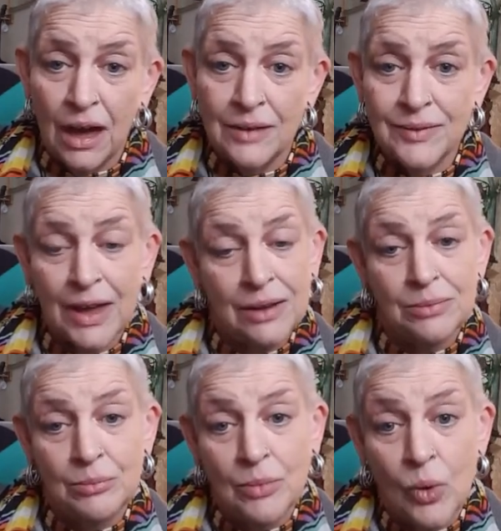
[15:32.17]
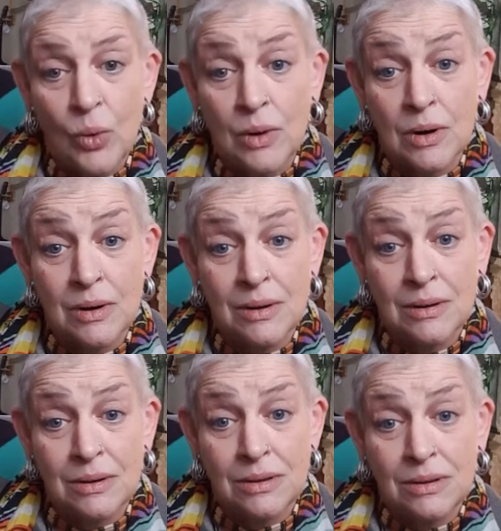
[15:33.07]
I've gotten more
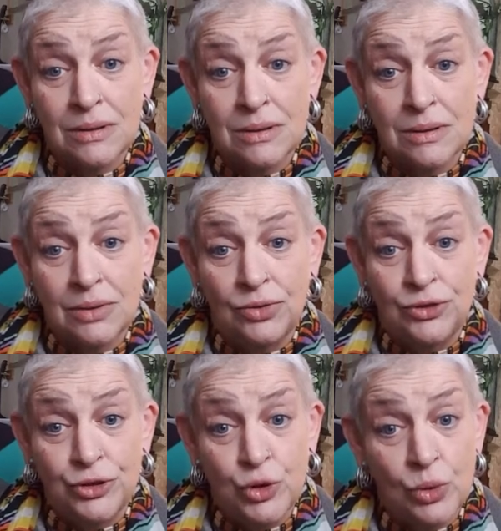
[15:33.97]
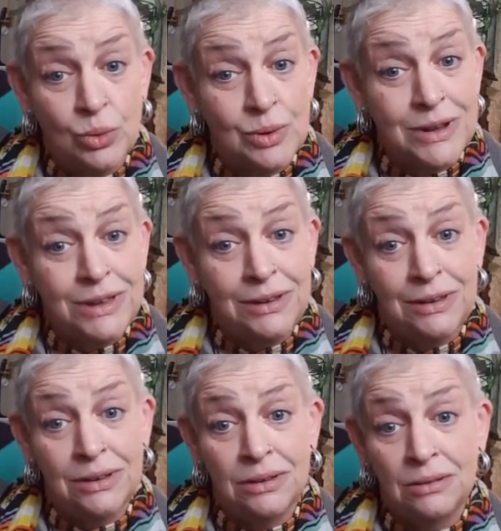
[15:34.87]

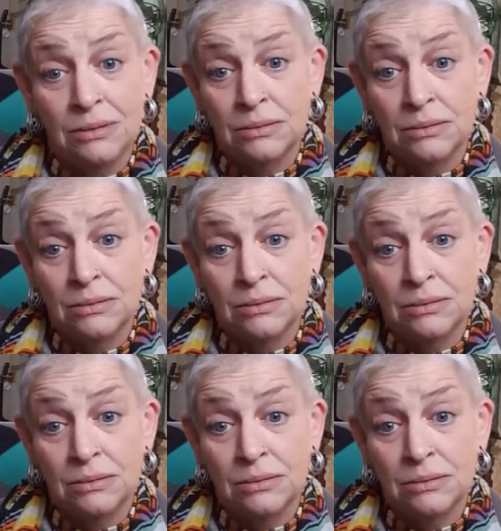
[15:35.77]
jewelry,